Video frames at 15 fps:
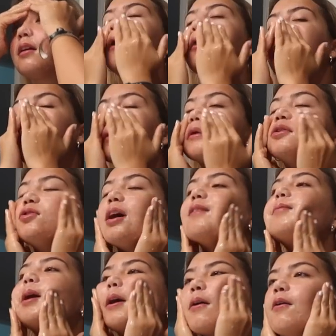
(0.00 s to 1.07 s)
and then we have to
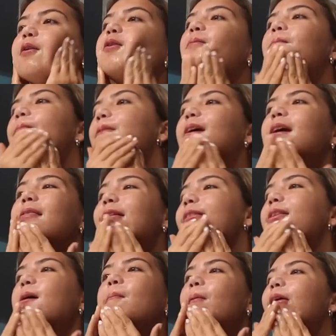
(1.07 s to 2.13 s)
drive back home and then
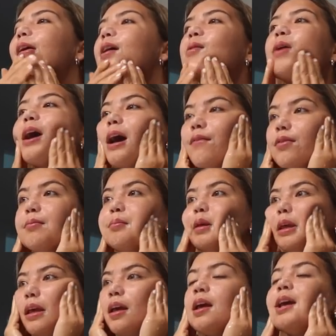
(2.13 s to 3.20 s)
tomorrow I have a
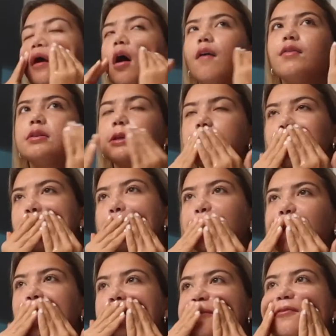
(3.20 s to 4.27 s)
meet. Obviously like the
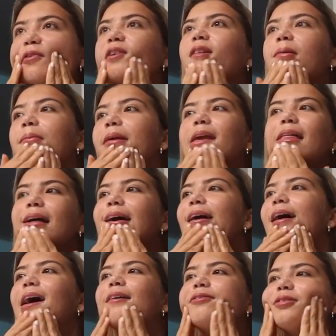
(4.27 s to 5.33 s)
week before the meet, like I
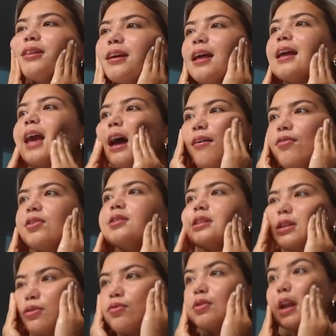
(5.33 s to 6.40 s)
have something like every
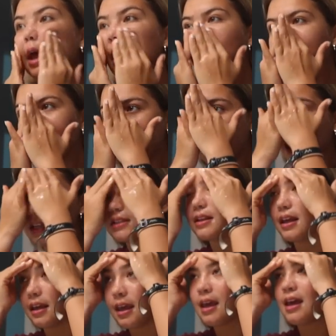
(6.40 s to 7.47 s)
single day that has
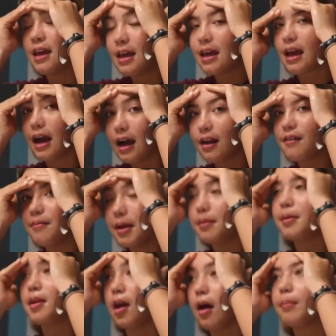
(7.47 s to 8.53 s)
like kind of made
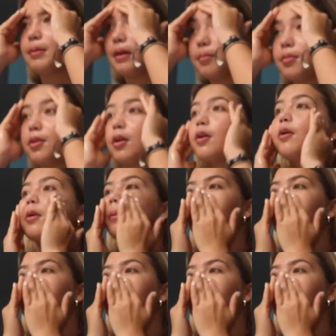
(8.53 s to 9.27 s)
me not be able to go to